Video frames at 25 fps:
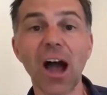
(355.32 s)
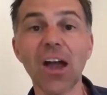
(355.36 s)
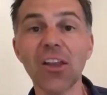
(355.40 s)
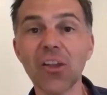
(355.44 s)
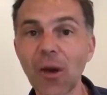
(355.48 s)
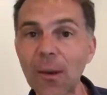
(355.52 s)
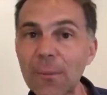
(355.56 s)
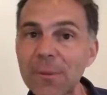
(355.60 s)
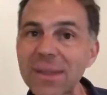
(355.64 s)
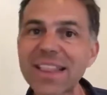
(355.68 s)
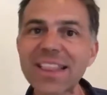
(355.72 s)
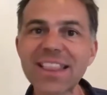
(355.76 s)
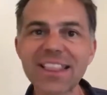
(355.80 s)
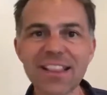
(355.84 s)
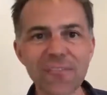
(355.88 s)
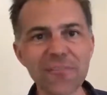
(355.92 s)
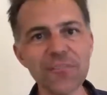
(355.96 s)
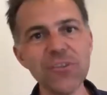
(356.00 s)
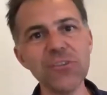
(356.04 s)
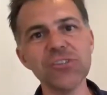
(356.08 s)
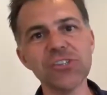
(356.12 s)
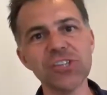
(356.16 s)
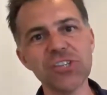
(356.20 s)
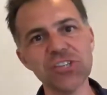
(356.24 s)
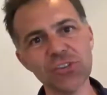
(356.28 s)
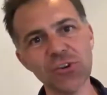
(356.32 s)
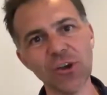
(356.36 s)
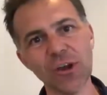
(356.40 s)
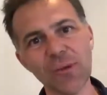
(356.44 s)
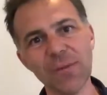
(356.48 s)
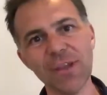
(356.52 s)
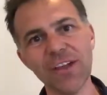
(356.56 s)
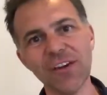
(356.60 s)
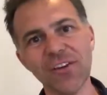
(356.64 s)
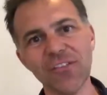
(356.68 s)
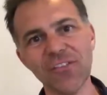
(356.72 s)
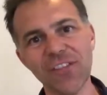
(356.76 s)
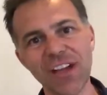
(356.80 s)
And I would love you to join
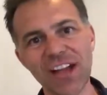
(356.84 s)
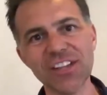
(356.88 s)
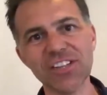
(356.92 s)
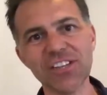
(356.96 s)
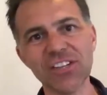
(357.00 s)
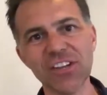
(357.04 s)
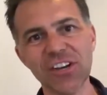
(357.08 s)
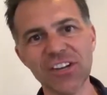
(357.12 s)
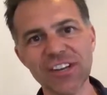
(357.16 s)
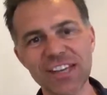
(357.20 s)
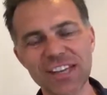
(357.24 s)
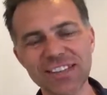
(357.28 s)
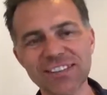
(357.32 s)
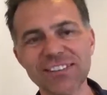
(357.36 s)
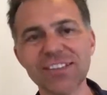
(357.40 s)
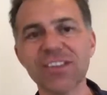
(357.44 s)
me on that journey.